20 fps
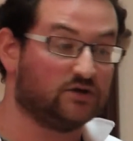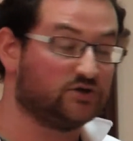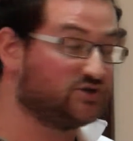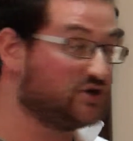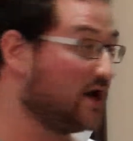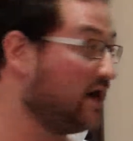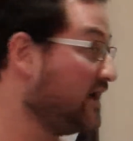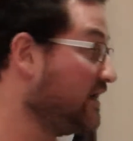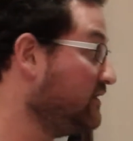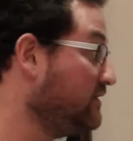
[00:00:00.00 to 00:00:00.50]

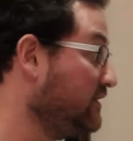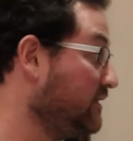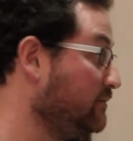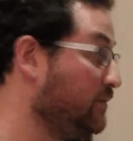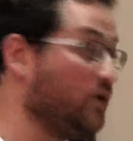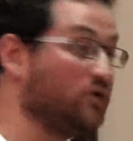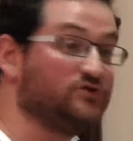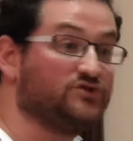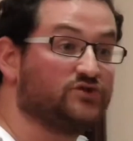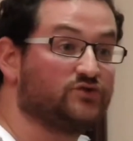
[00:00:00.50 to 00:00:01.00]
John
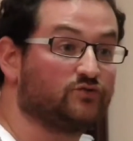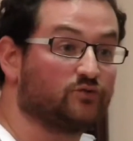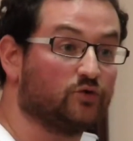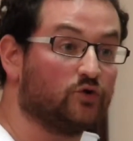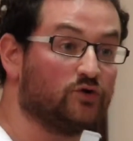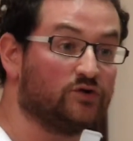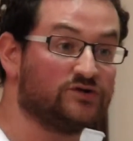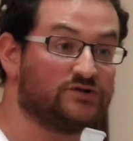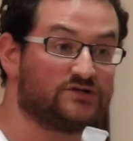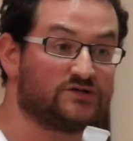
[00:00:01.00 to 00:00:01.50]
imposes
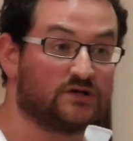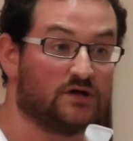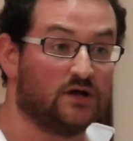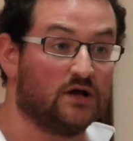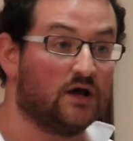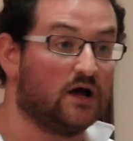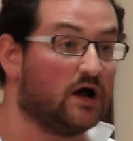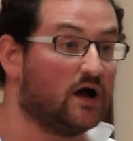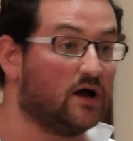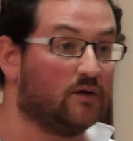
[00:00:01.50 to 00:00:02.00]
rules.
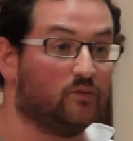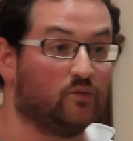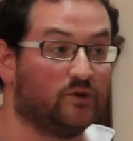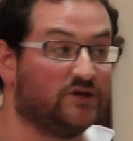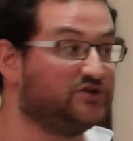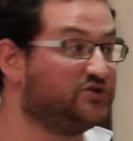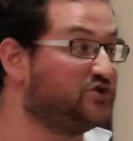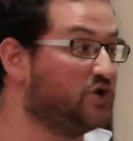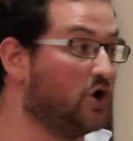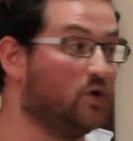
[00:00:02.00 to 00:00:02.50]

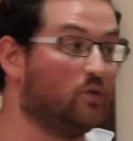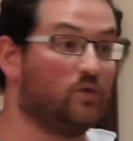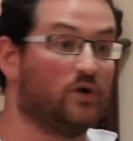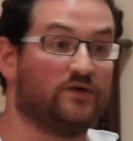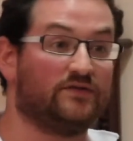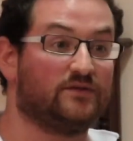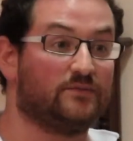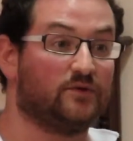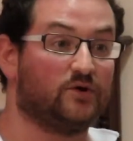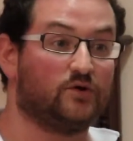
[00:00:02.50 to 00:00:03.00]
We don't
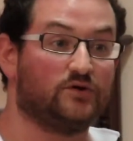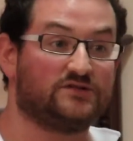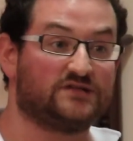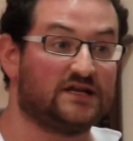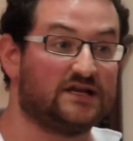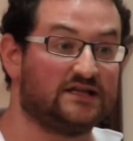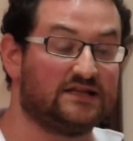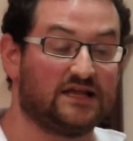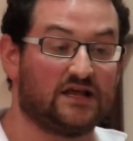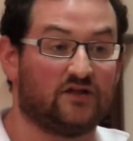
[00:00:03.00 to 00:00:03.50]
want the mahouts
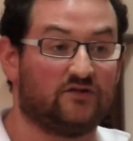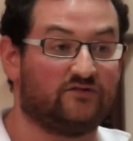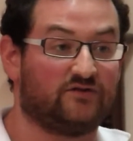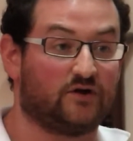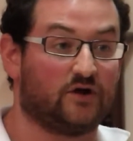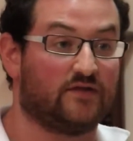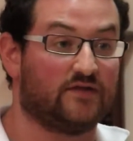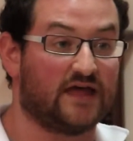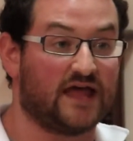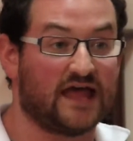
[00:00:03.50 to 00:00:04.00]
hitting the elephant
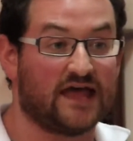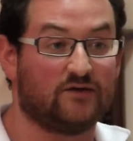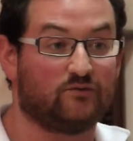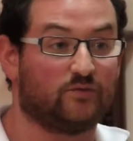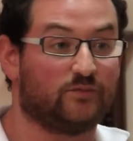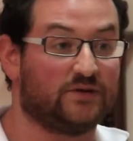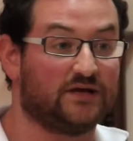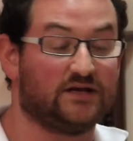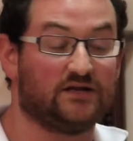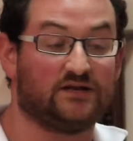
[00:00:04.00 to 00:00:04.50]
on the head
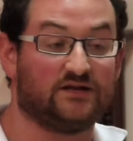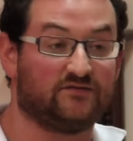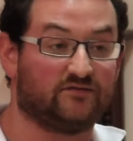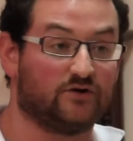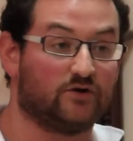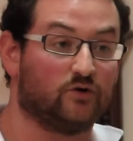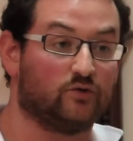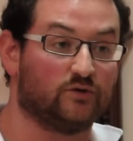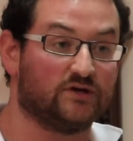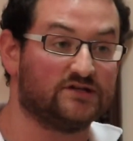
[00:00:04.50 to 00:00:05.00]
repeatedly for
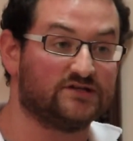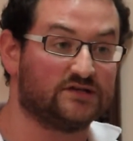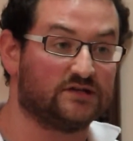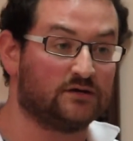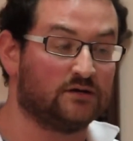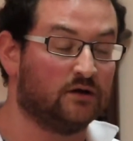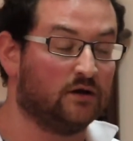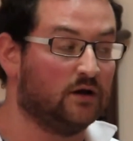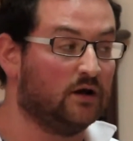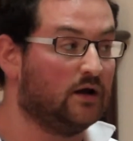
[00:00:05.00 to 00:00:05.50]
no
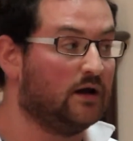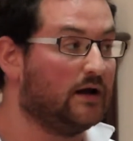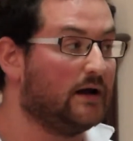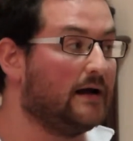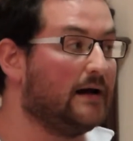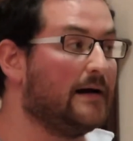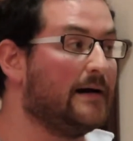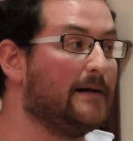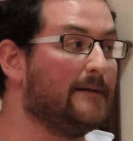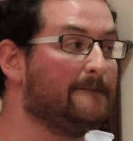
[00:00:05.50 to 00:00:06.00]
reason.
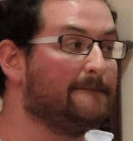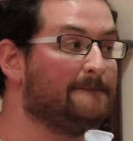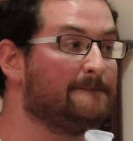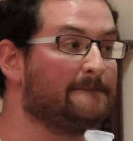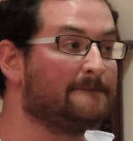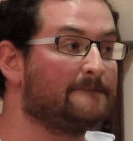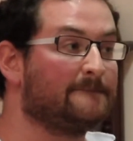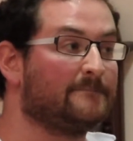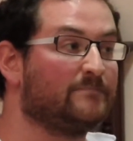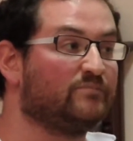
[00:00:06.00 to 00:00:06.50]

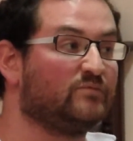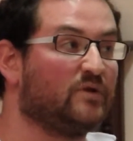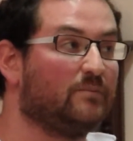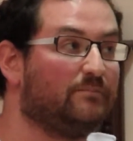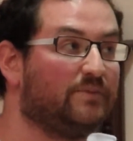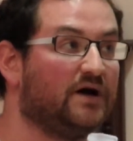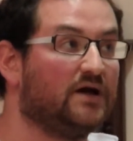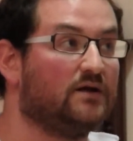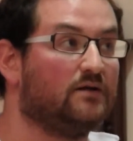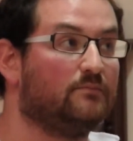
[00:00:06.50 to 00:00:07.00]

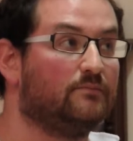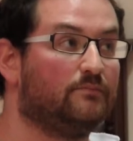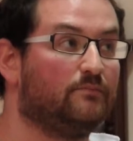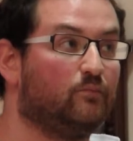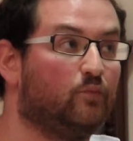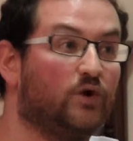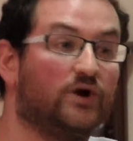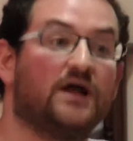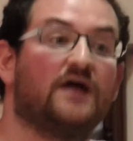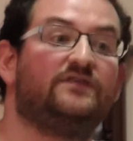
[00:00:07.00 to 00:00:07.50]
But
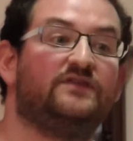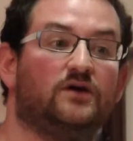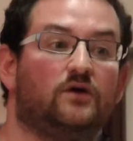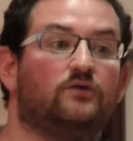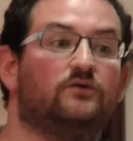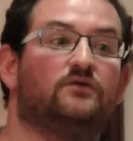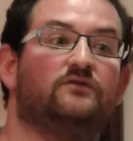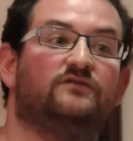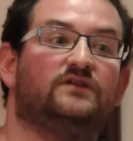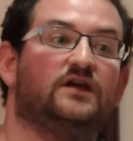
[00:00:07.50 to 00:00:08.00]
we're not the
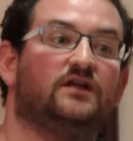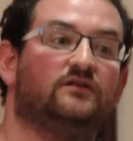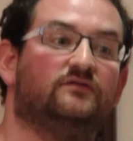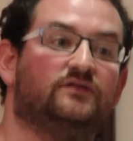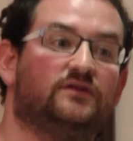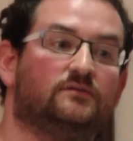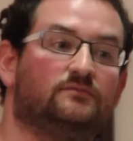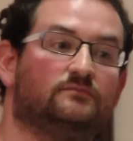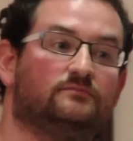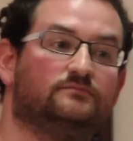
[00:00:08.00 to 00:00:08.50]
owner of the
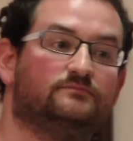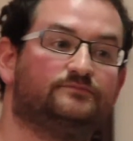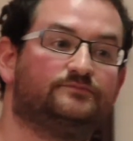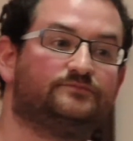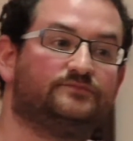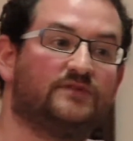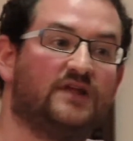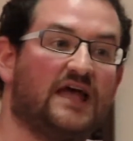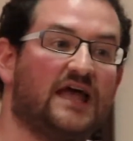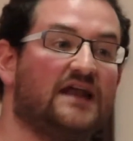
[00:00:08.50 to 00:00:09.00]
elephant.
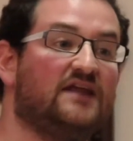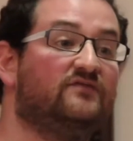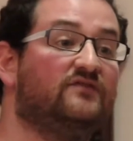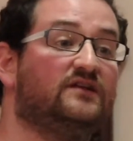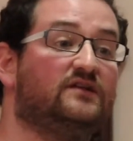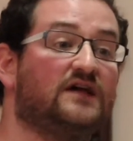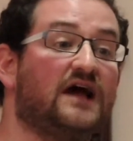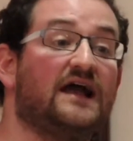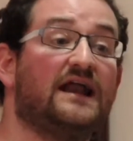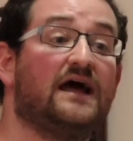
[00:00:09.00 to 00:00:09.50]
And if
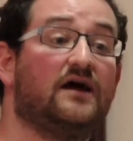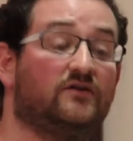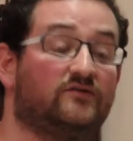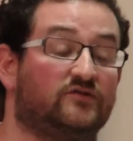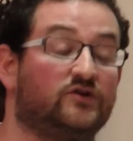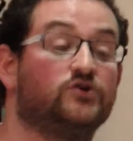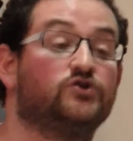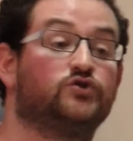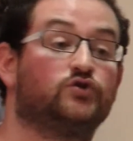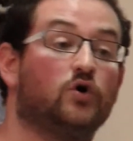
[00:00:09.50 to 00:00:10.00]
it got out
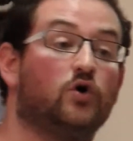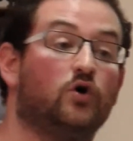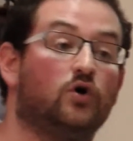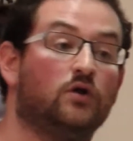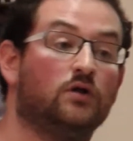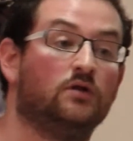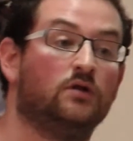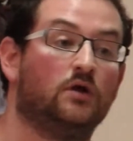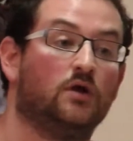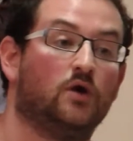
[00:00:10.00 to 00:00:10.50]
of
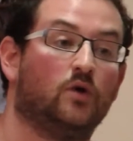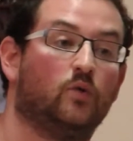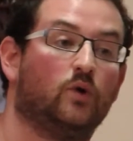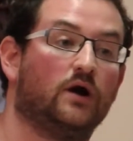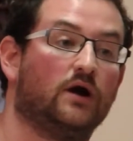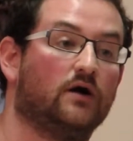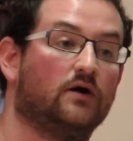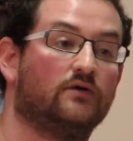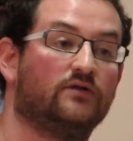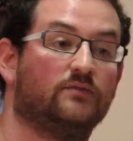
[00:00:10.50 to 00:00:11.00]
control,
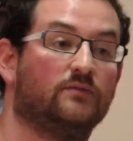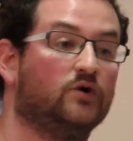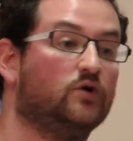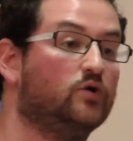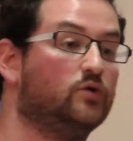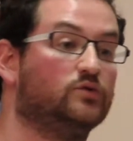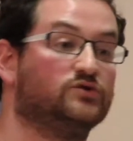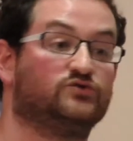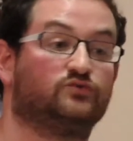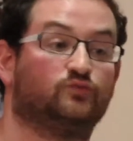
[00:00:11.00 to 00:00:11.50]
where the
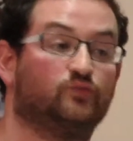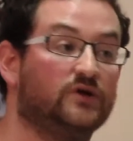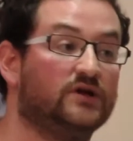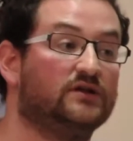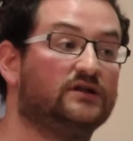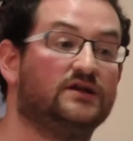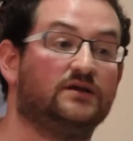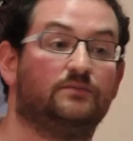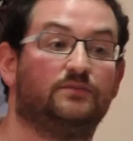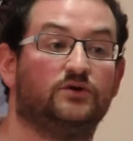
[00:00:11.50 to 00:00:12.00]
mahout was
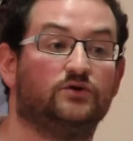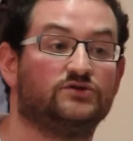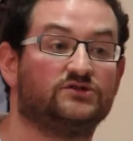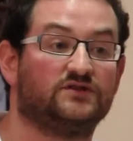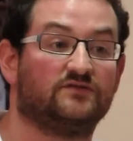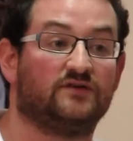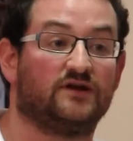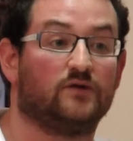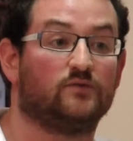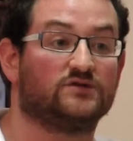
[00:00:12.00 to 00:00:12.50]
really
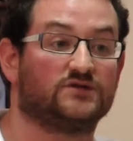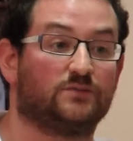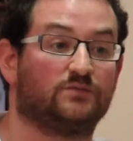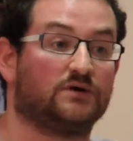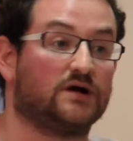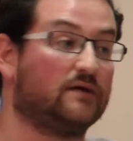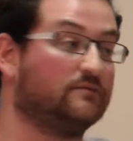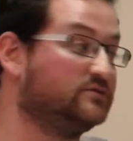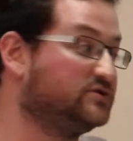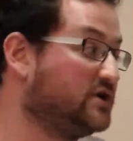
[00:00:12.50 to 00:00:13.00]
abusive and it was a
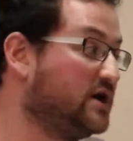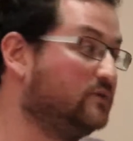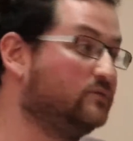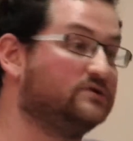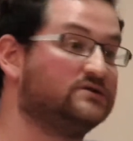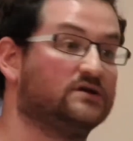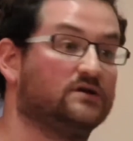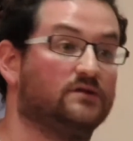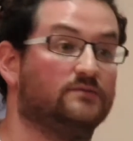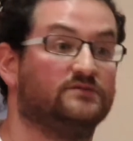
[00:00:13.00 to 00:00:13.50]
problem, John
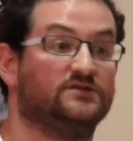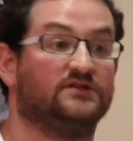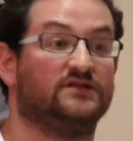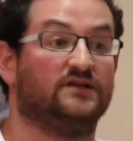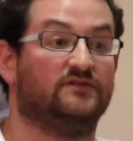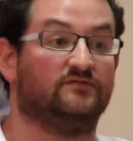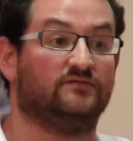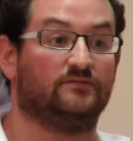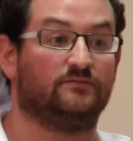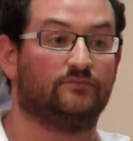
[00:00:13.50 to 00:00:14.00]
would tell them to
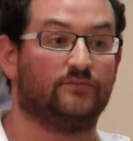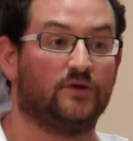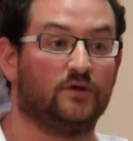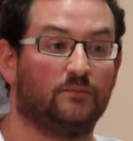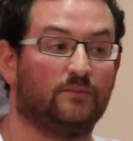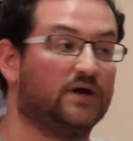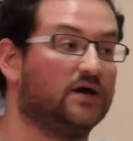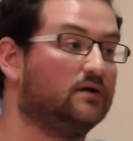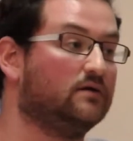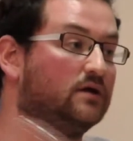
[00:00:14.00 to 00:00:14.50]
leave.
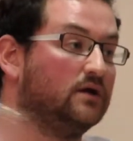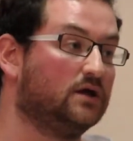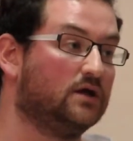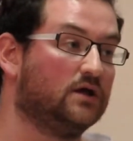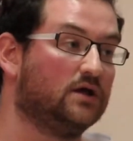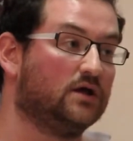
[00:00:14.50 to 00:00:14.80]
But